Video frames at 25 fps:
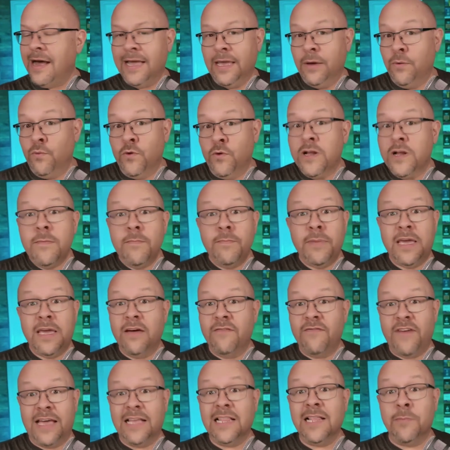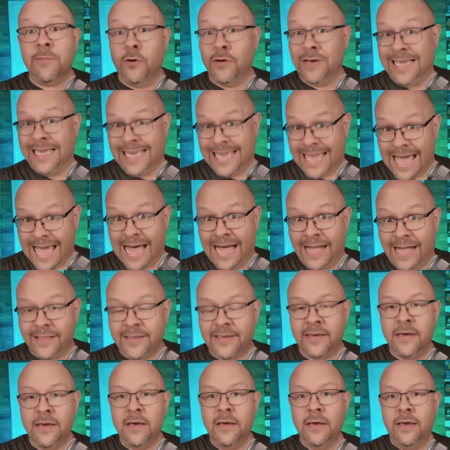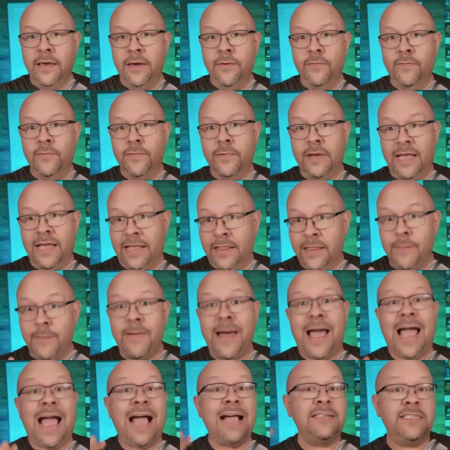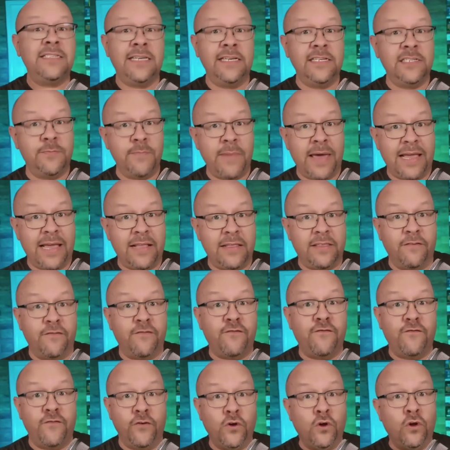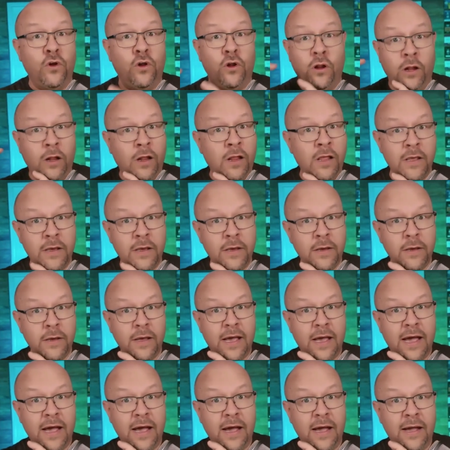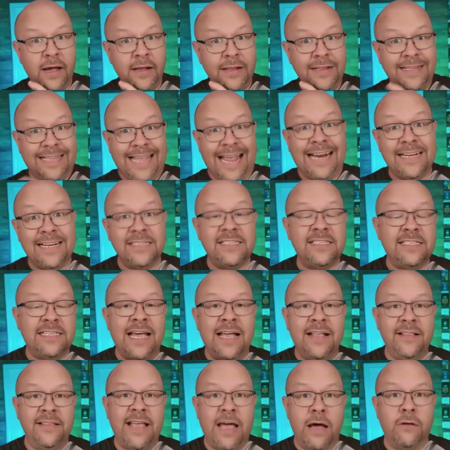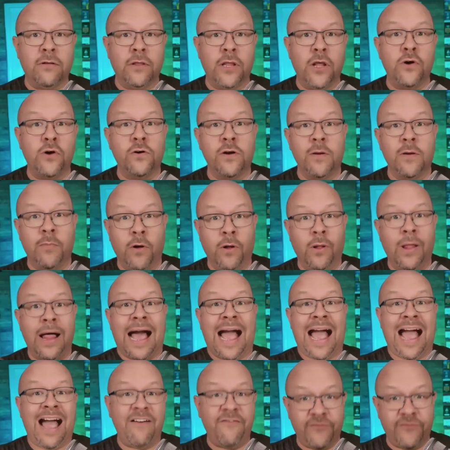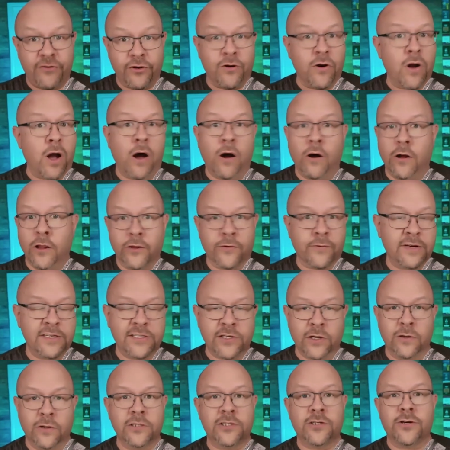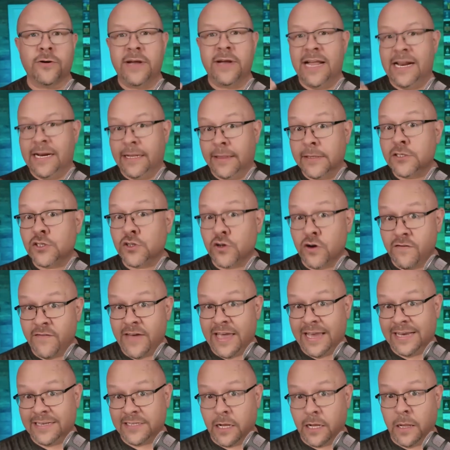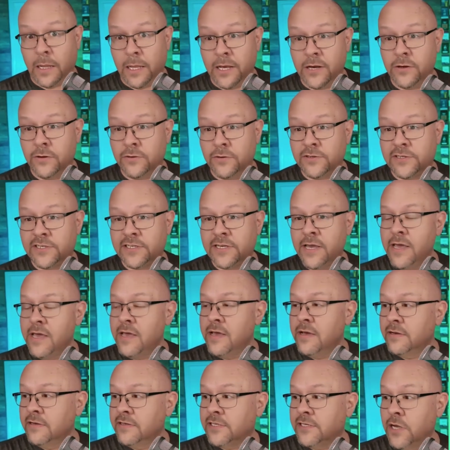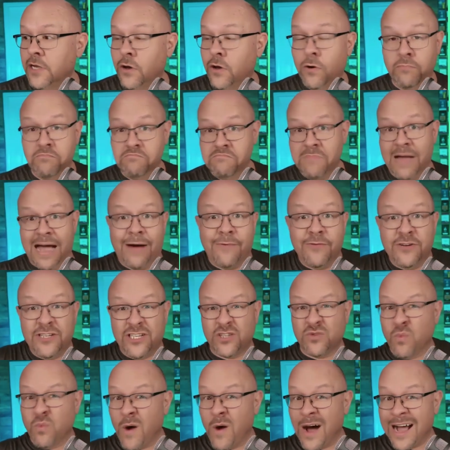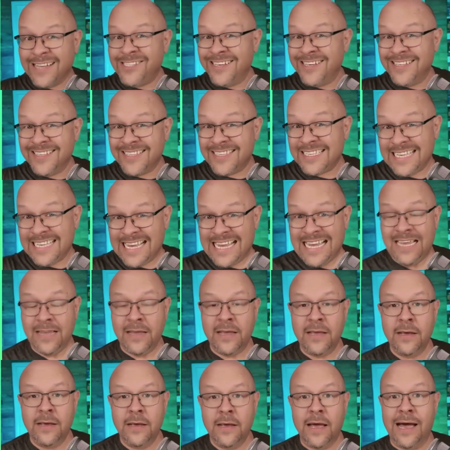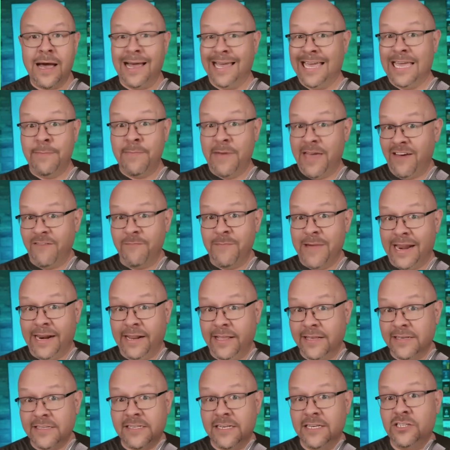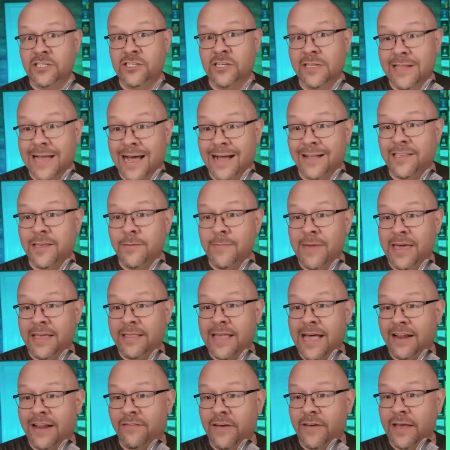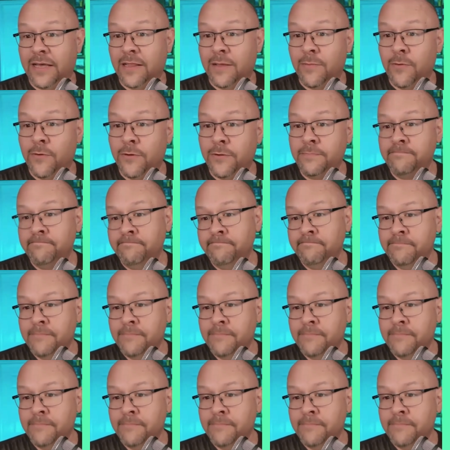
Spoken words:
it wouldn't be available yet. In the past, he's made the full data set downloadable after all the results are in and the survey is closed. So I would just watch and see. He may have made a decision not to make that available.